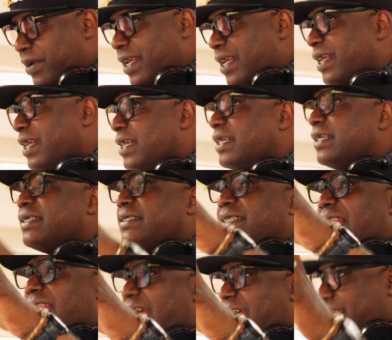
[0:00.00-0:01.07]
bring.
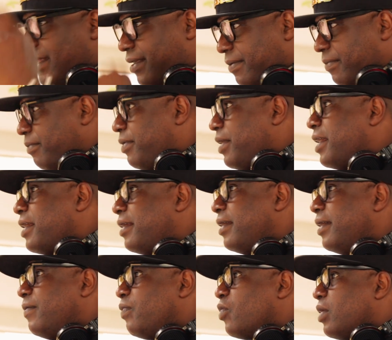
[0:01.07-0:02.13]
Salad, bring.
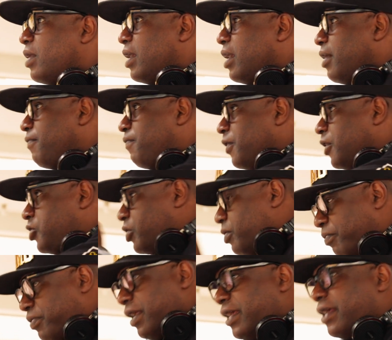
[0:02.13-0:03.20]
Fish,
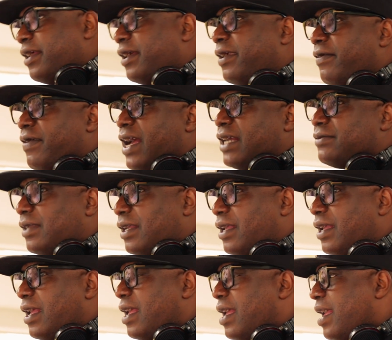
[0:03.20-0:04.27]
bring. Rice.
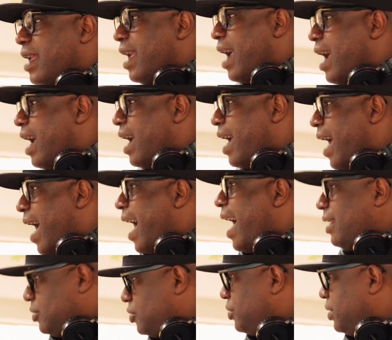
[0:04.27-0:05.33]
I
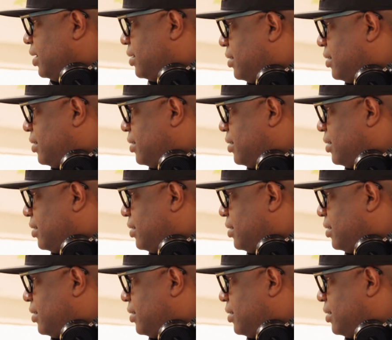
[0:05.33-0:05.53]
have to